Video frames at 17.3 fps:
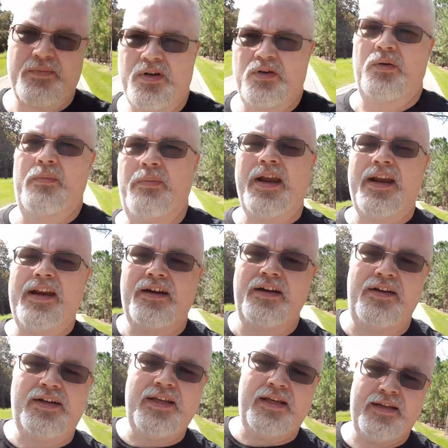been
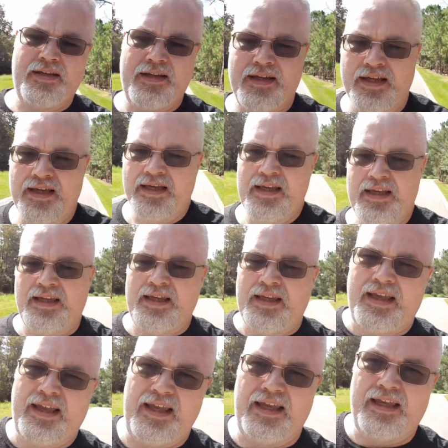repaired.
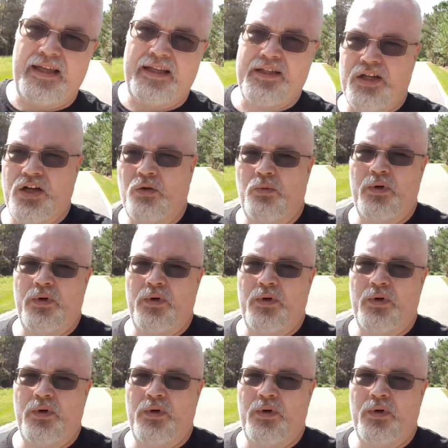And, you know,